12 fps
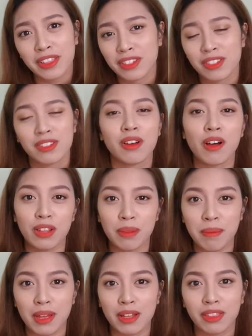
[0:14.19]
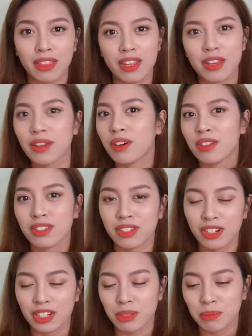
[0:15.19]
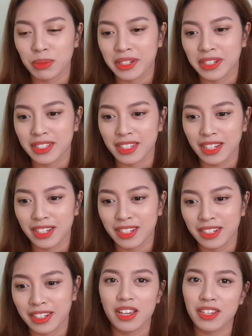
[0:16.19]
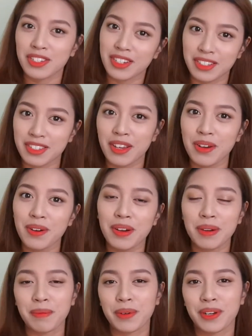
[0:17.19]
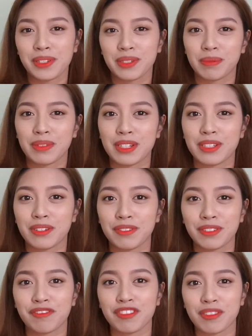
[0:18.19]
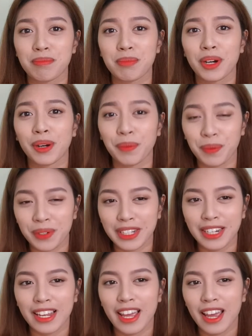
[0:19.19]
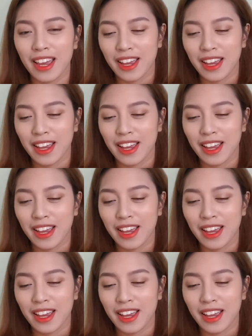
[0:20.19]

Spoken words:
This is all about the concert experience, and as you can tell, I'm wearing something different from part 1.